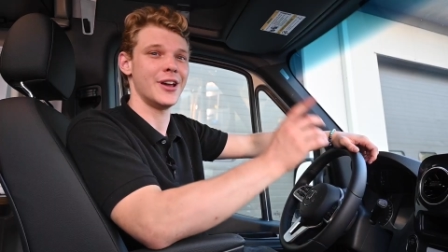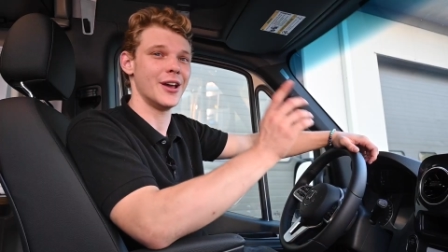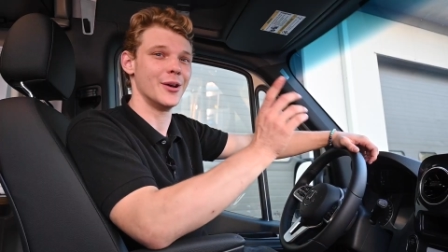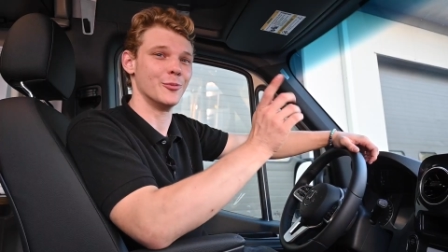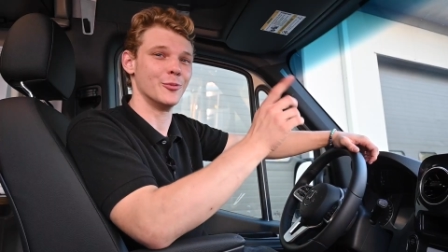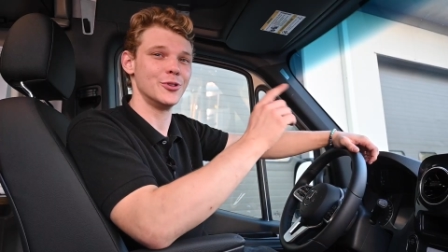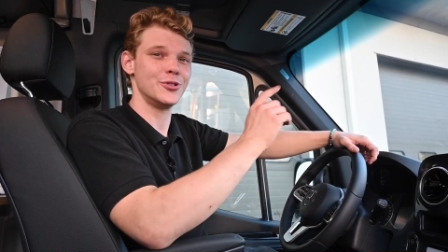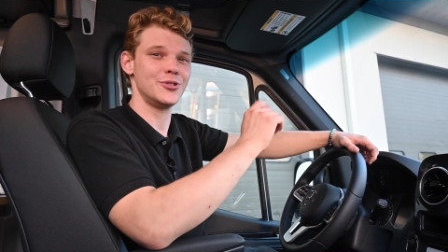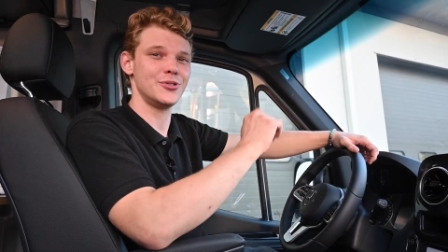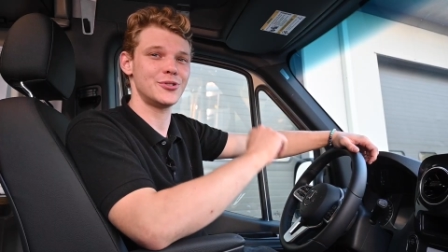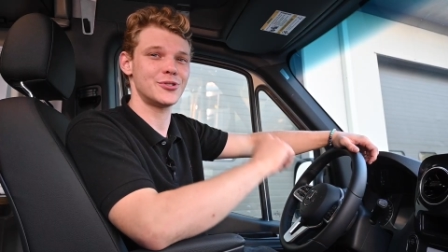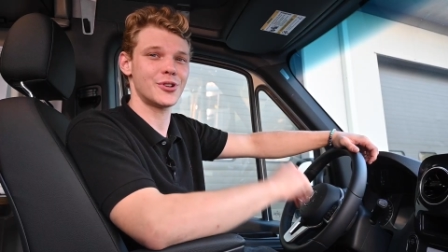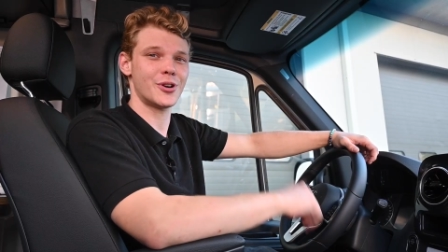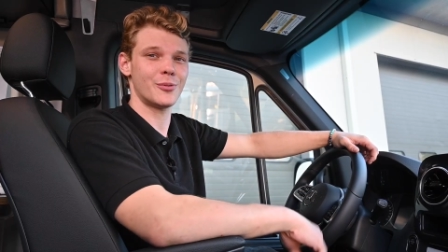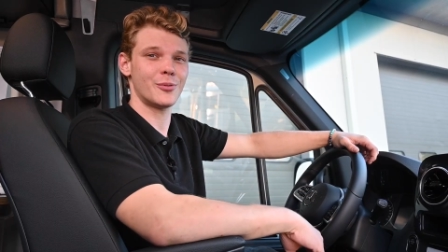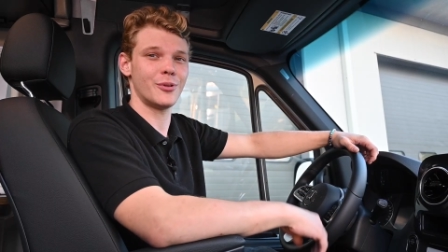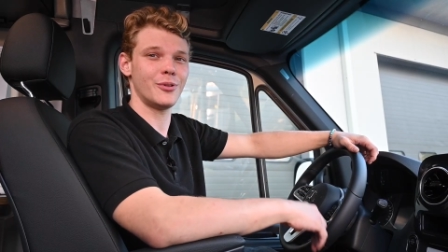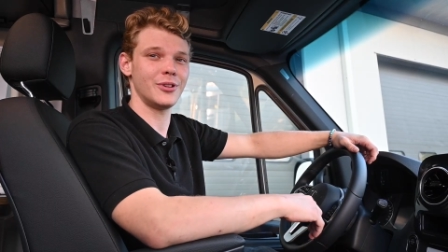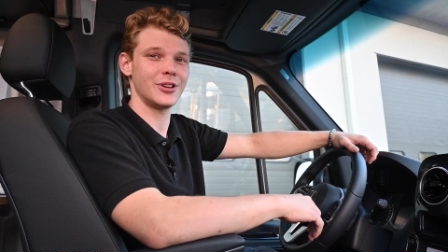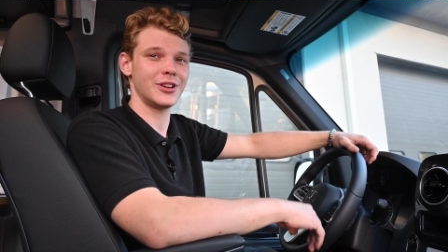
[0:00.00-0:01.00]
and once you start
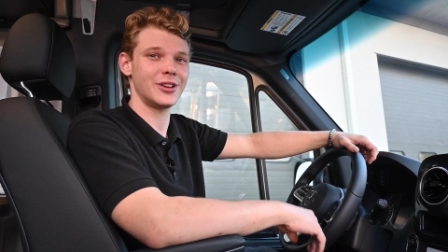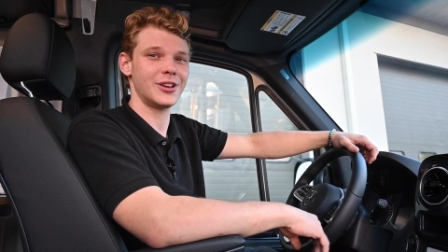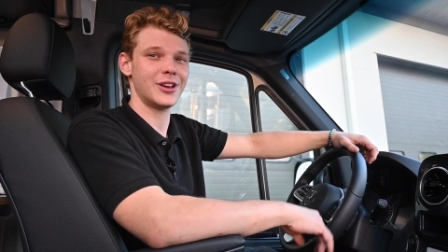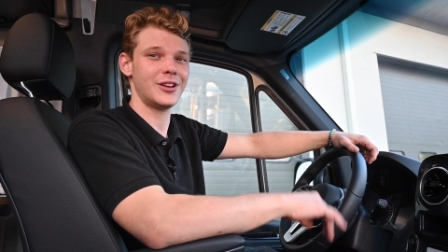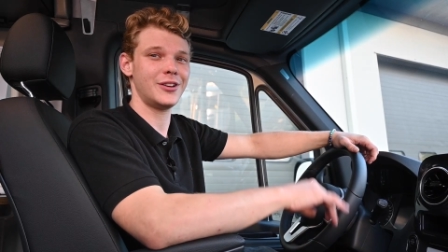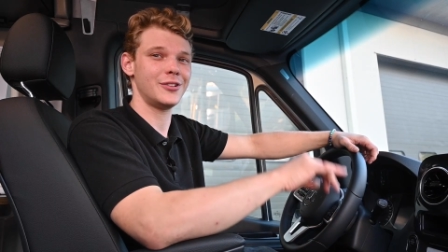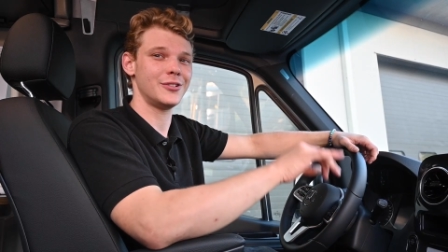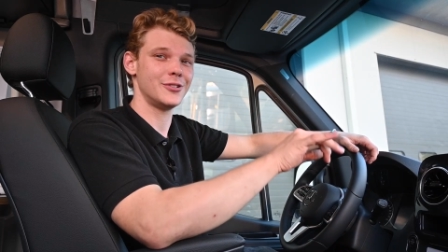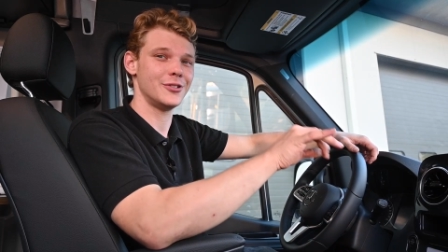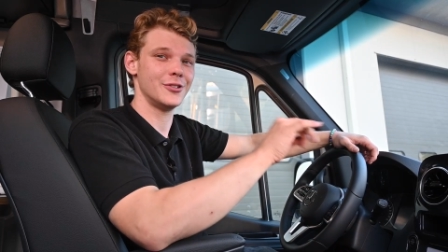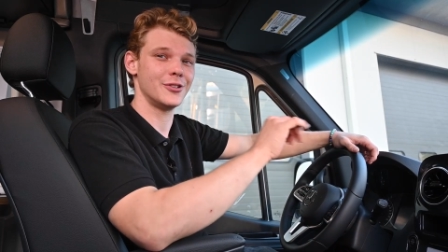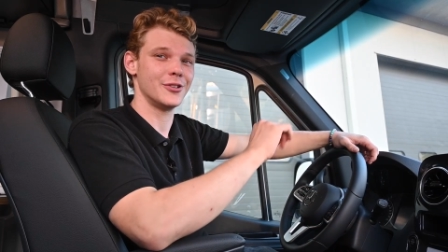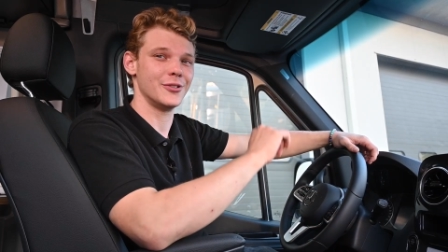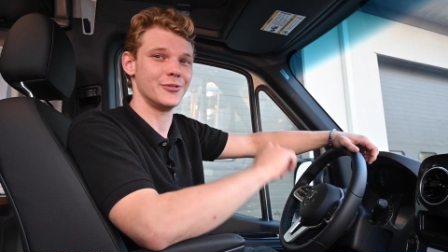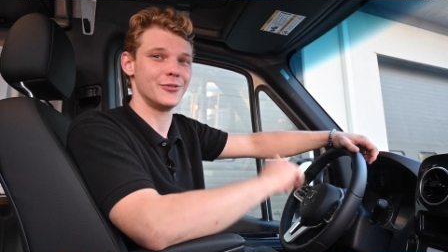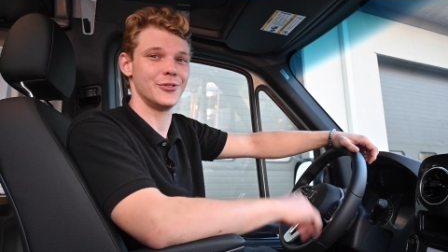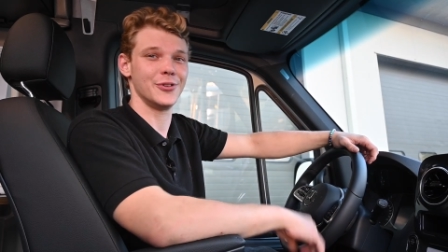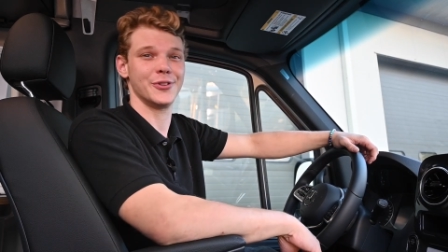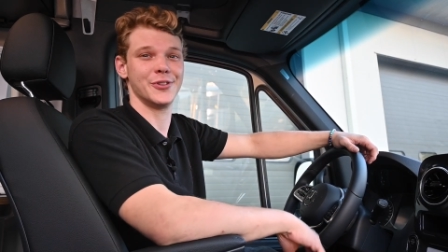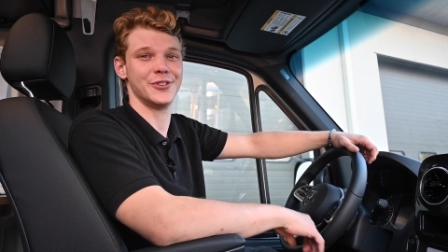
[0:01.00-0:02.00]
rolling again, you're going
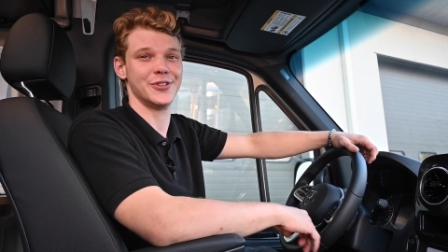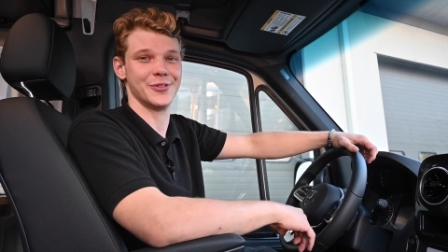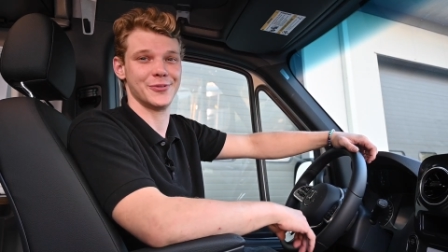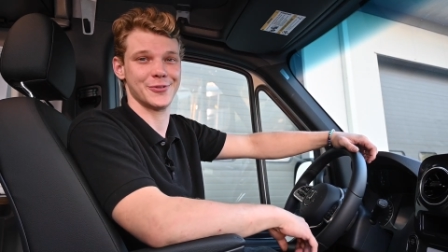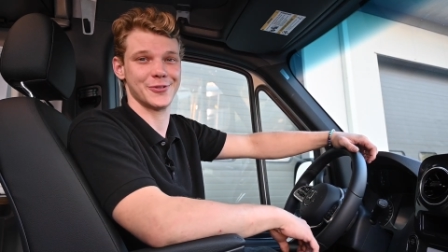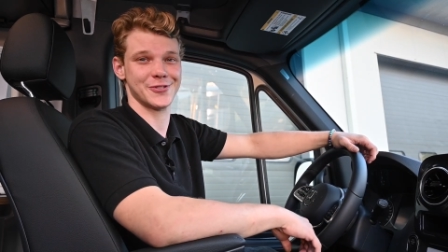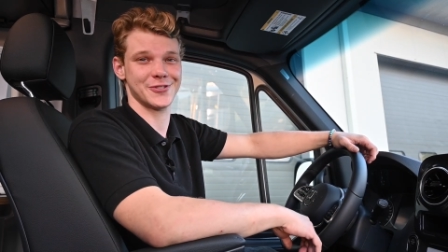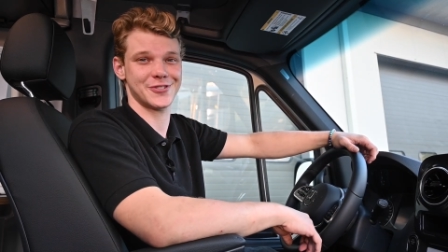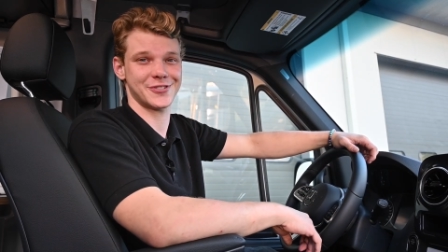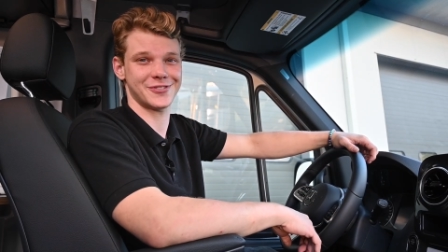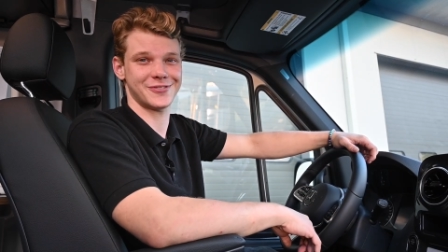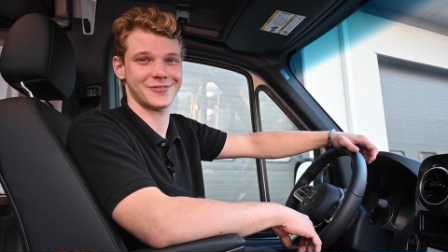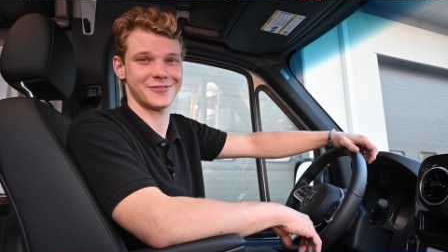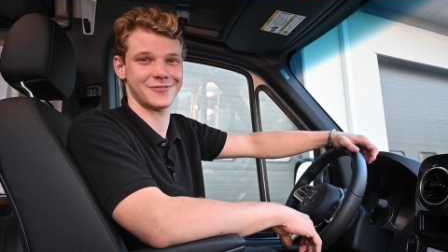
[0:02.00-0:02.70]
to feel the difference.